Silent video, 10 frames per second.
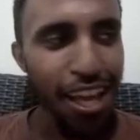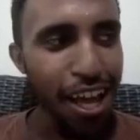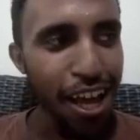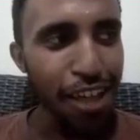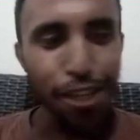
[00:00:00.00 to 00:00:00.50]

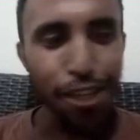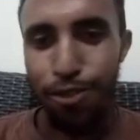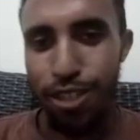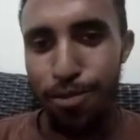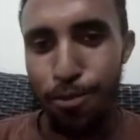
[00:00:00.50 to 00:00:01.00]
I
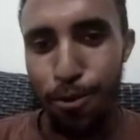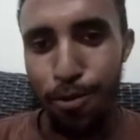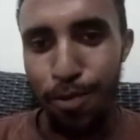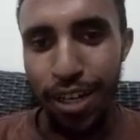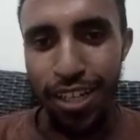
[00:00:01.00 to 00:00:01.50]
graduated from
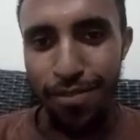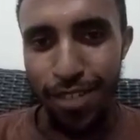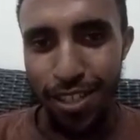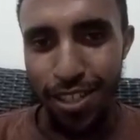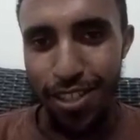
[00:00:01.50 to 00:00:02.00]
Mekelle
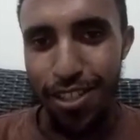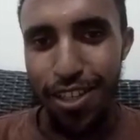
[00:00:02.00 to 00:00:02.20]
University.